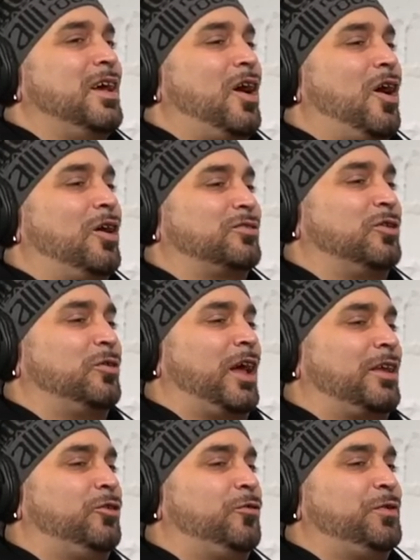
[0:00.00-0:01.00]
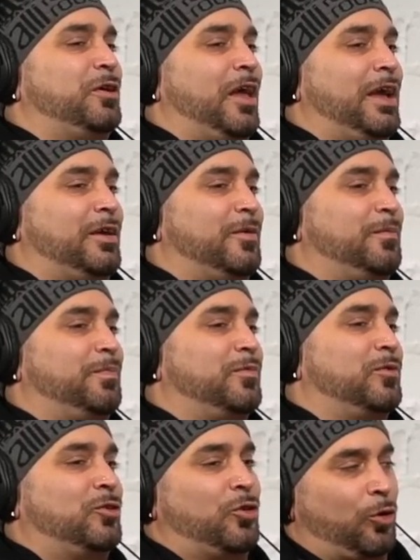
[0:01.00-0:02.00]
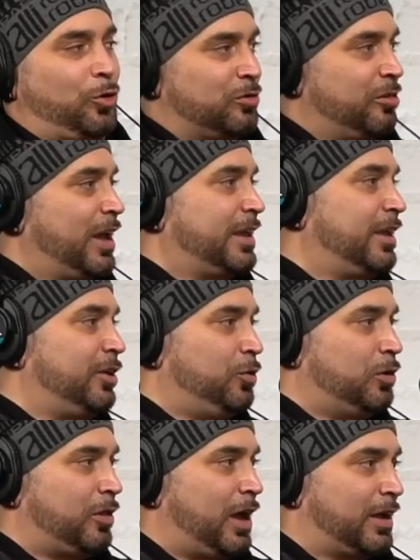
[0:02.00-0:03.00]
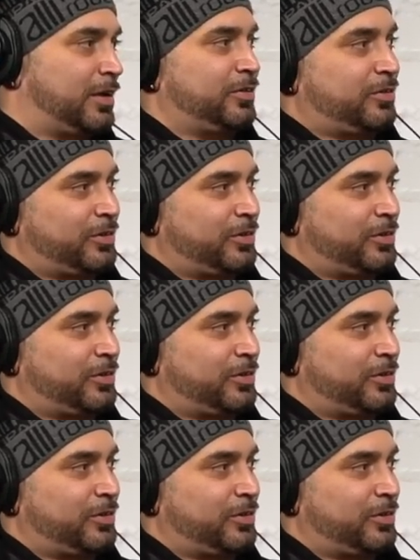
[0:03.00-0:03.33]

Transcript: also, like, do you feel like girls liking you a lot? Because